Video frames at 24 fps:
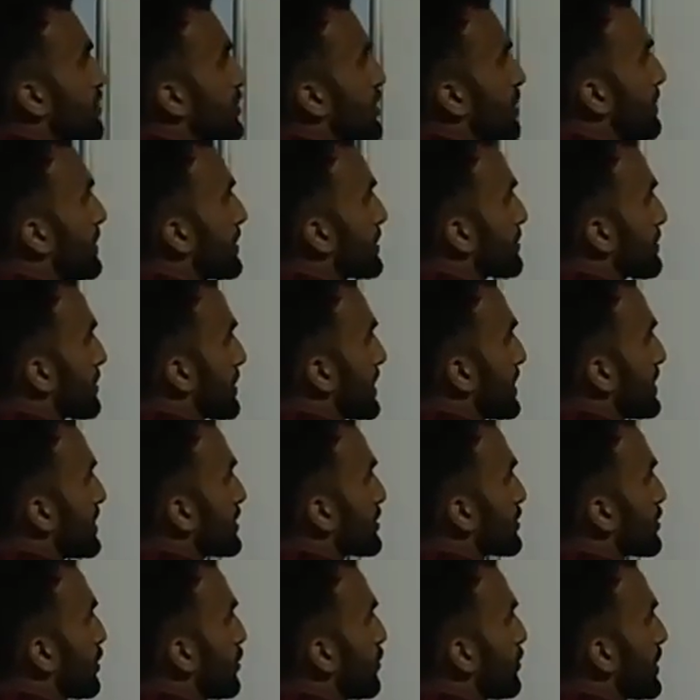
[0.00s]
geometry,
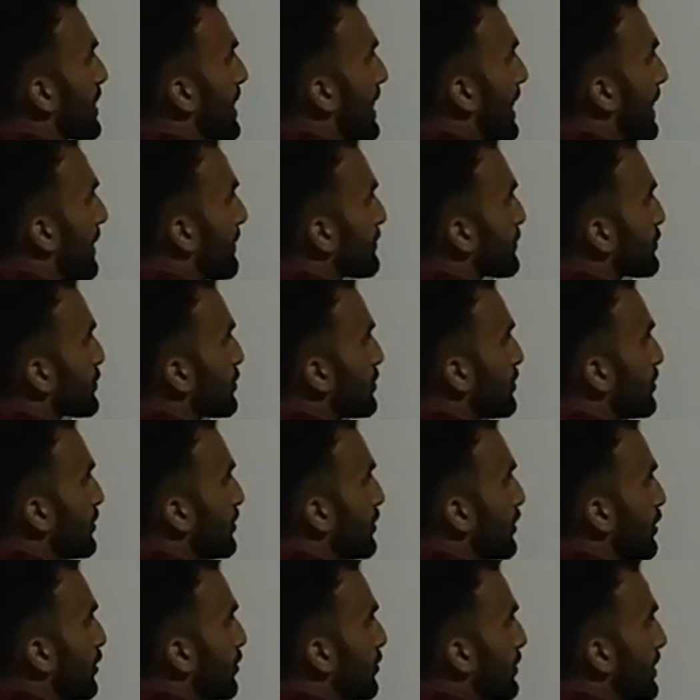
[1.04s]
so we have to
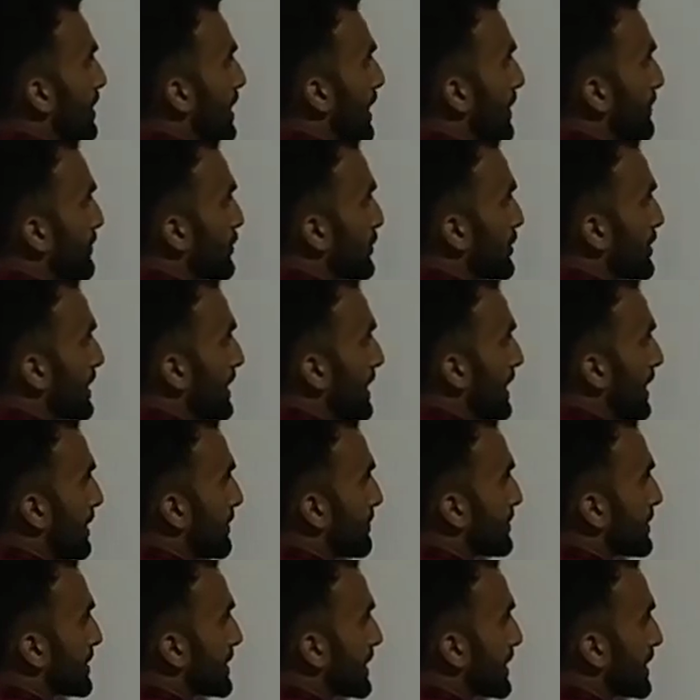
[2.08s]
deal
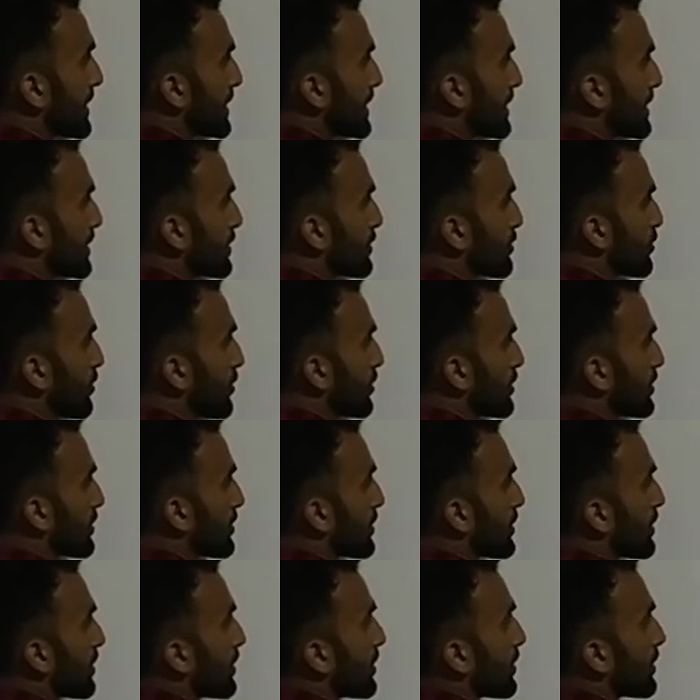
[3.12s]
everything in
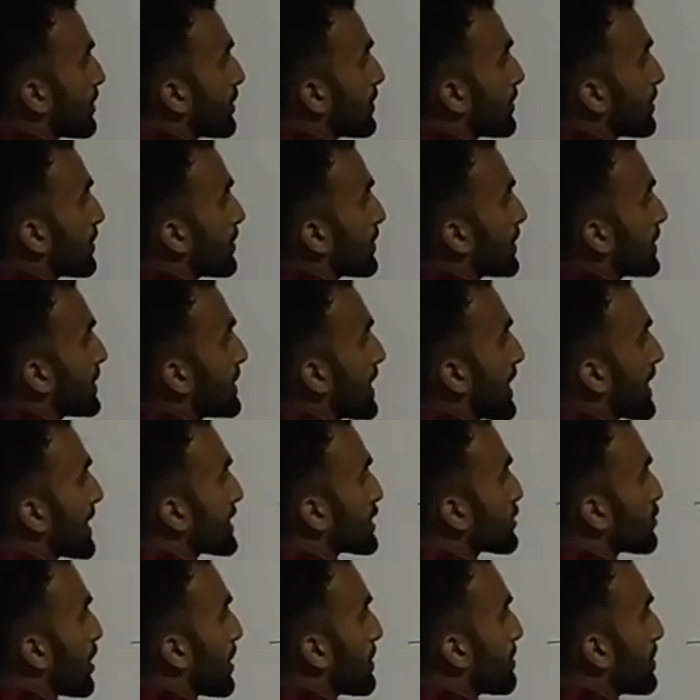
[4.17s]

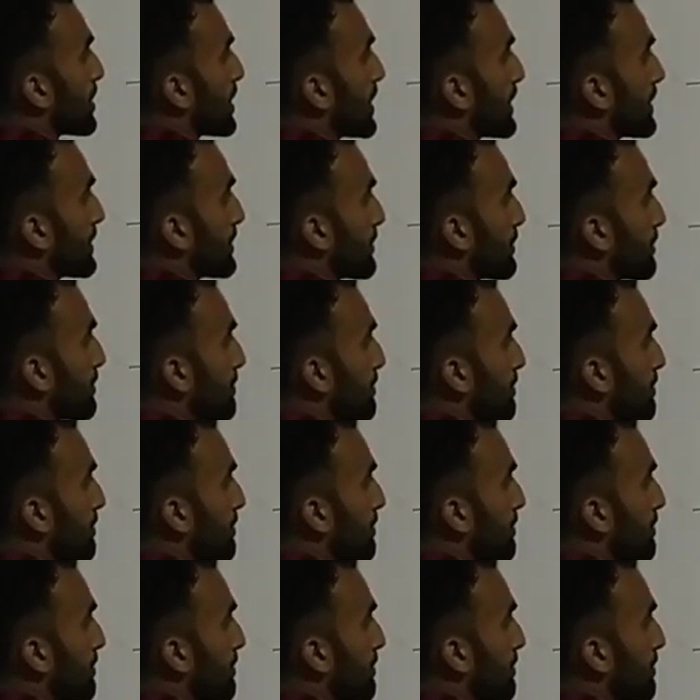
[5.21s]
XY plane.